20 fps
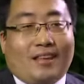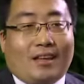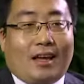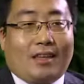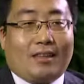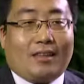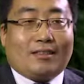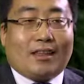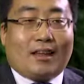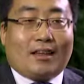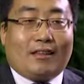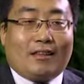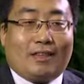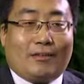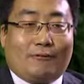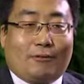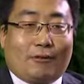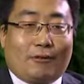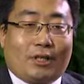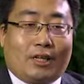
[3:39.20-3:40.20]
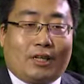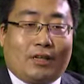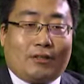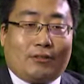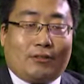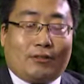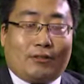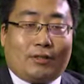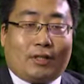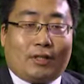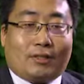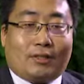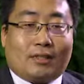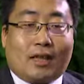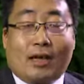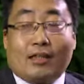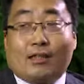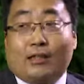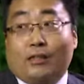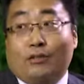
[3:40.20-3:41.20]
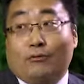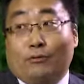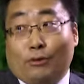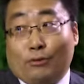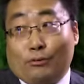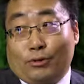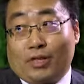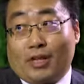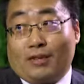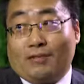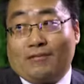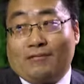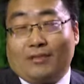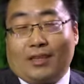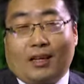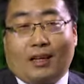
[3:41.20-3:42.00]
And secondly, for the site evolution,